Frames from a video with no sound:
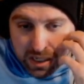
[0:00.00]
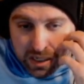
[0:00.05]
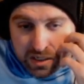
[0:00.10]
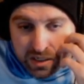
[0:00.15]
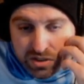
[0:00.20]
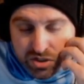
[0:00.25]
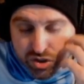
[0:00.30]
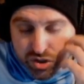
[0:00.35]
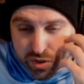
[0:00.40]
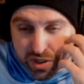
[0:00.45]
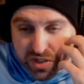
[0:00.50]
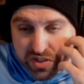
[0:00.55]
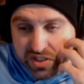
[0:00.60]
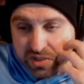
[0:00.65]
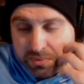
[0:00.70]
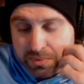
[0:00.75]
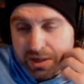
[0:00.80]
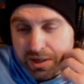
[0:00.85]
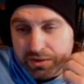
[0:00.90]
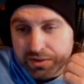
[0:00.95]
stress
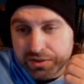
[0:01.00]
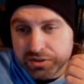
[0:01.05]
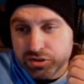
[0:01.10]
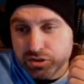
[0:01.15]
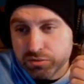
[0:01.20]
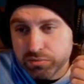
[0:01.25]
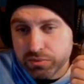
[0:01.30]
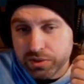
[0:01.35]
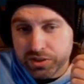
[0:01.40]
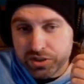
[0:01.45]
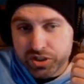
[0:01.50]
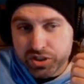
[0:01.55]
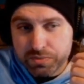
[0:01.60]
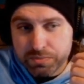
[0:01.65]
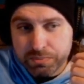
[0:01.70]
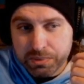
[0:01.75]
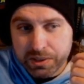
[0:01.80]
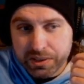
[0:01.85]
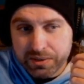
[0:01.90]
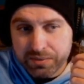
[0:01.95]
about it too much.
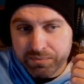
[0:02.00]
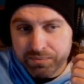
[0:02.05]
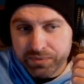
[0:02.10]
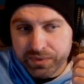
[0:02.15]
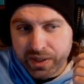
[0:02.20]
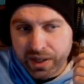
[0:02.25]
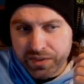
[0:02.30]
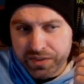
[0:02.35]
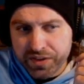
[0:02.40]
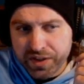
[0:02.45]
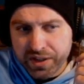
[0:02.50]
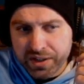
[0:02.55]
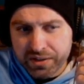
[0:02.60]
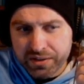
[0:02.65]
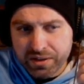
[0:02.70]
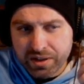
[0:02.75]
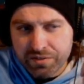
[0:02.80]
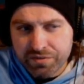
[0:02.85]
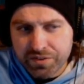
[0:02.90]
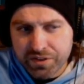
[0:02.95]
But
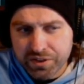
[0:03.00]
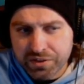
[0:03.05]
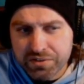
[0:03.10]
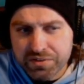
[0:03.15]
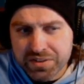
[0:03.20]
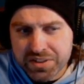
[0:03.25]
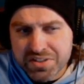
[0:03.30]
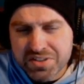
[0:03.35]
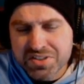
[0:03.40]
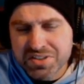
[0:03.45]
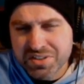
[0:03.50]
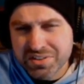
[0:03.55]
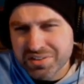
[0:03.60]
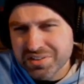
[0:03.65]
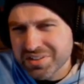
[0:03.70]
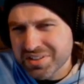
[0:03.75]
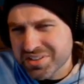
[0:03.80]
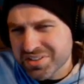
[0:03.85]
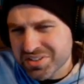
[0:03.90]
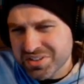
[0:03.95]
I figured this
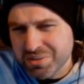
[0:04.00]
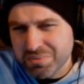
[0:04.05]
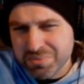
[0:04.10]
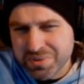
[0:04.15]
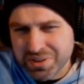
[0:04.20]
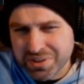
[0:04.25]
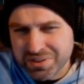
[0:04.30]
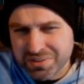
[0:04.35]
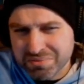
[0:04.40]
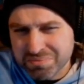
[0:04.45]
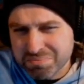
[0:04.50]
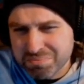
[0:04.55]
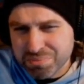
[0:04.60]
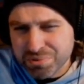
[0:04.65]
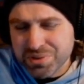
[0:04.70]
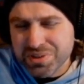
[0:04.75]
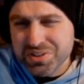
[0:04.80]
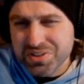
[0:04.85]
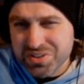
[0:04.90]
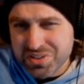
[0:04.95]
is something
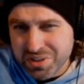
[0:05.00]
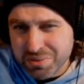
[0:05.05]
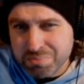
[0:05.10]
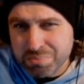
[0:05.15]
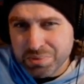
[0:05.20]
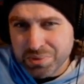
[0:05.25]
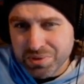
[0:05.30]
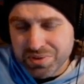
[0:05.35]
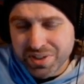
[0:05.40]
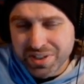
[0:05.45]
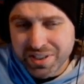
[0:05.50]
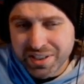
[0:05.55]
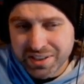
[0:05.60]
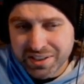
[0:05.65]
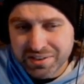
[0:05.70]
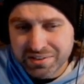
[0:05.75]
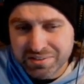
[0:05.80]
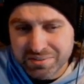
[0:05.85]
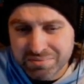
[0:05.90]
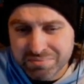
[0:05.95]
pretty simple that I
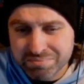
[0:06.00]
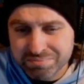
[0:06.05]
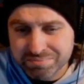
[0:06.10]
can